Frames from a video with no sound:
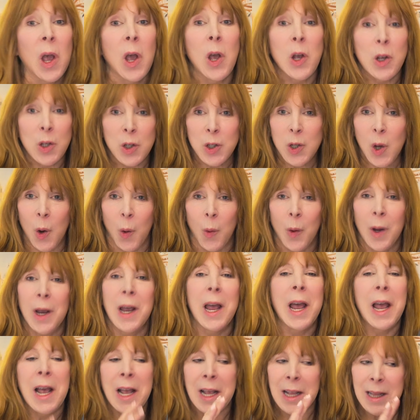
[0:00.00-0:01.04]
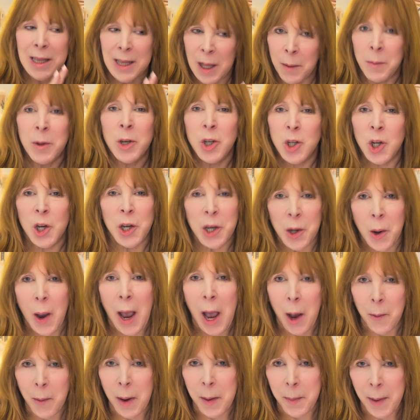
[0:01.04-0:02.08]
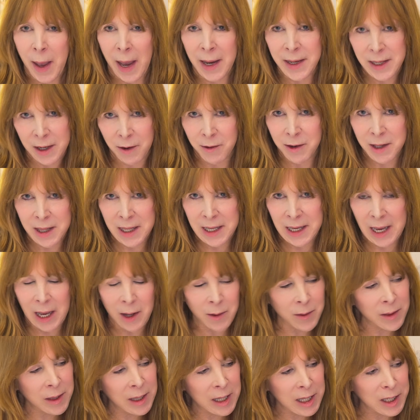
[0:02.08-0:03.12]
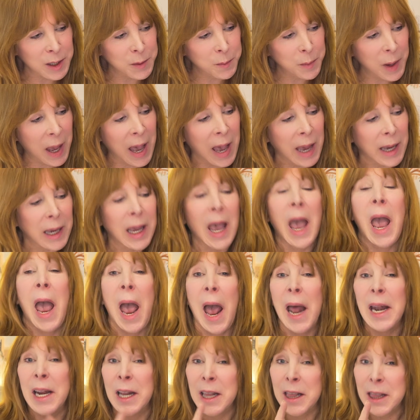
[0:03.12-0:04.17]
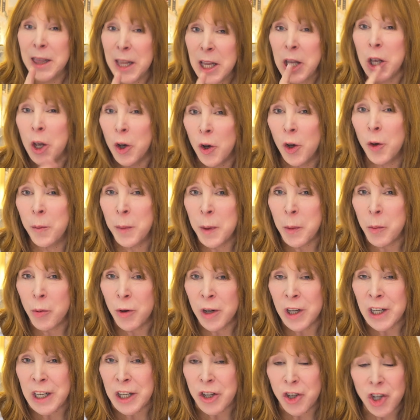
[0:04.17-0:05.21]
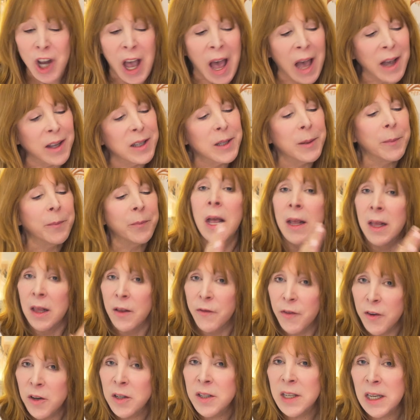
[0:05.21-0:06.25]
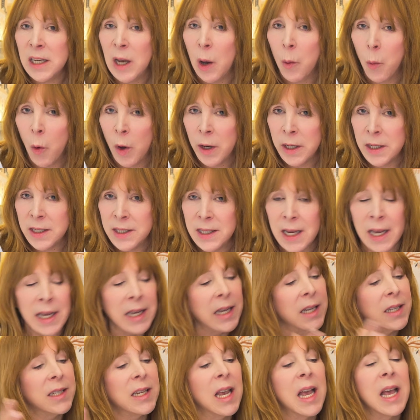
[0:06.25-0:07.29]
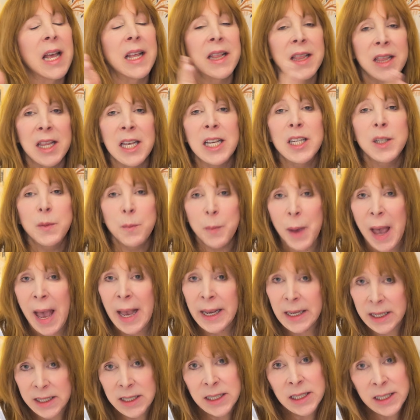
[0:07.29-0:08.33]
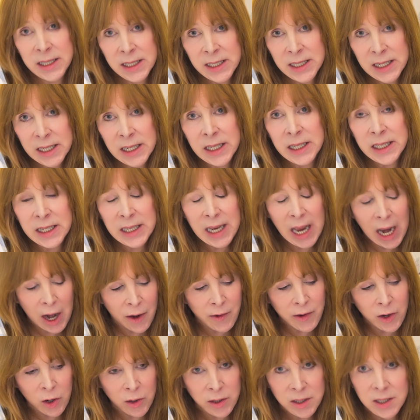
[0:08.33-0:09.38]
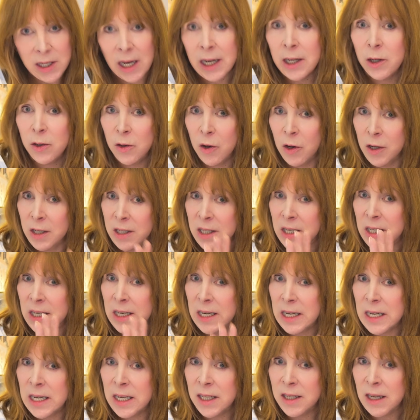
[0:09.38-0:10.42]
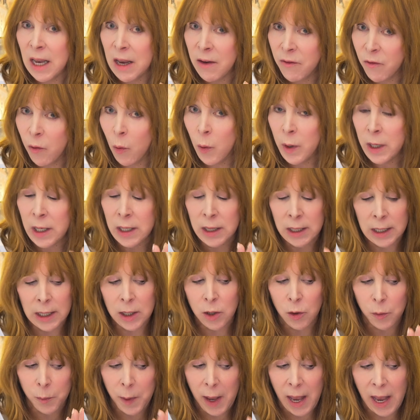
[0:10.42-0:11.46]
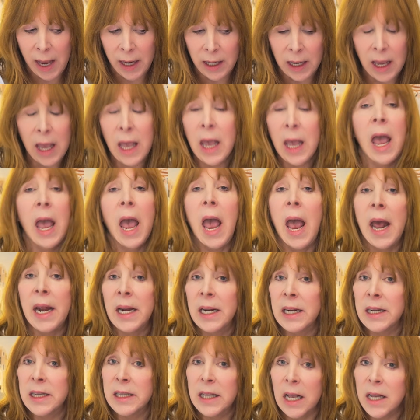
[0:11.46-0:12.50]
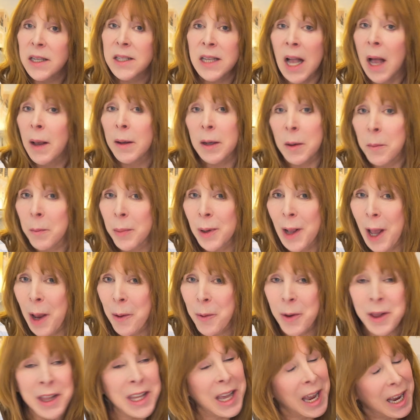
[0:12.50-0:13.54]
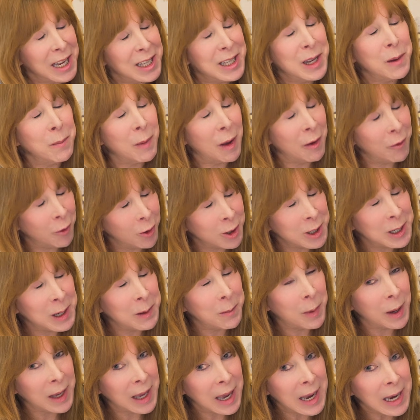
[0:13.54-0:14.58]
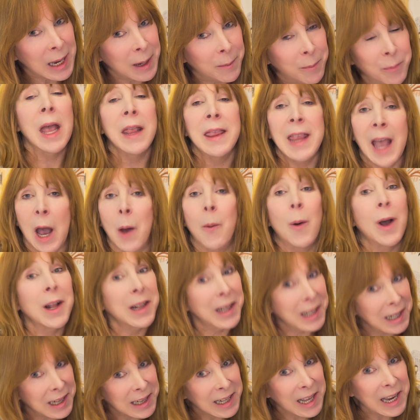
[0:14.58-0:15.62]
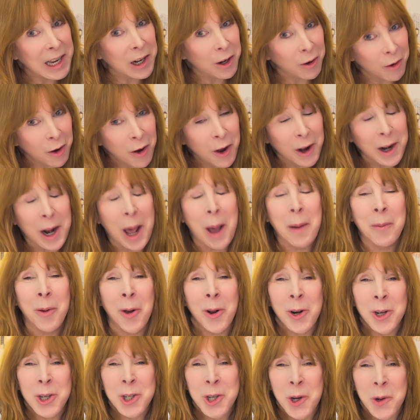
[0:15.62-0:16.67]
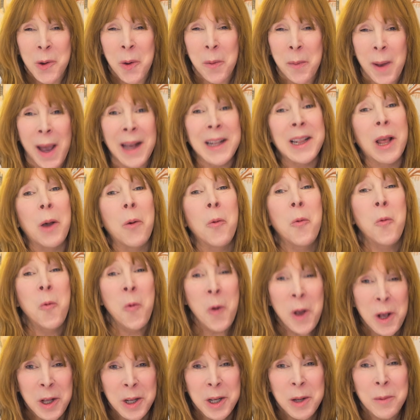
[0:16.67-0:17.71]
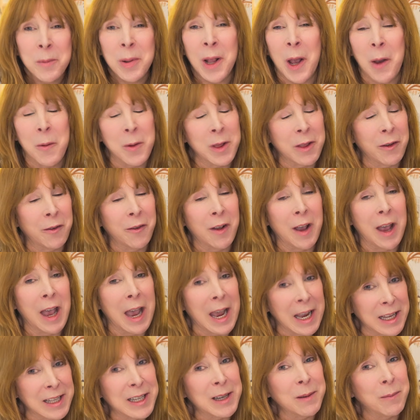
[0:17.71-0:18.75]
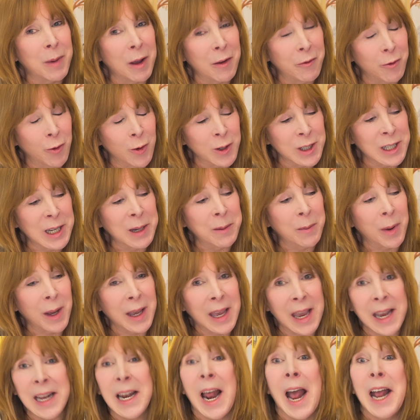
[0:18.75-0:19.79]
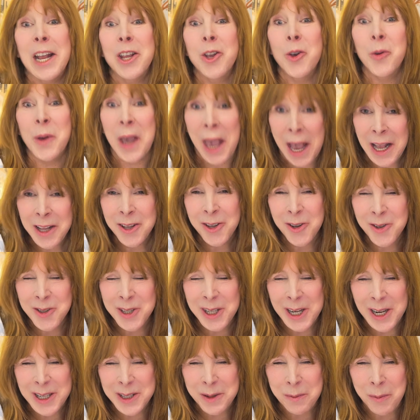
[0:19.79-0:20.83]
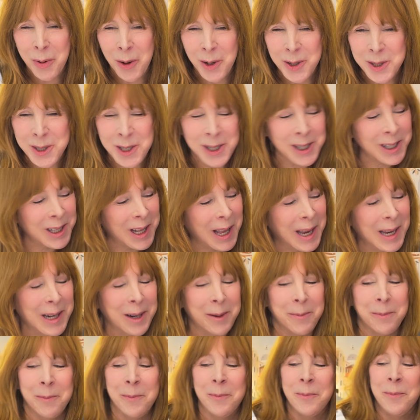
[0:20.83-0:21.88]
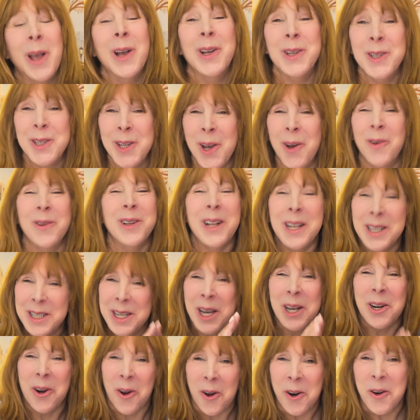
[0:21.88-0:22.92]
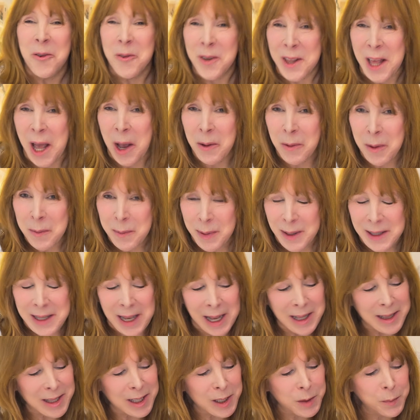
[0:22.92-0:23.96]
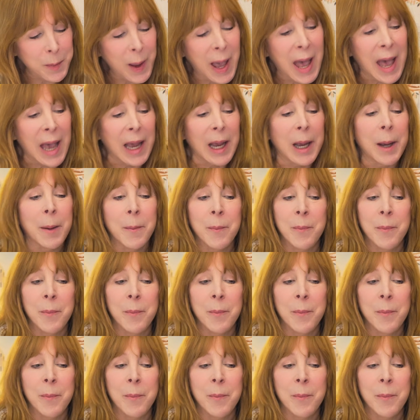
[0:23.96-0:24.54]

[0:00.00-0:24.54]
So let me show you how I pack everything out in this bag. And I think you're going to be pretty shocked. Now, the first thing I want to say is this bag is considered carry-on size because it is a 40-liter bag and it does not comply with the 18 by 14 by 8. Now, a little later on, I'm going to show you a bag that will comply with the 18 by 14 by 8 and you can use it as a personal item. So let's get on with how I built out this bag.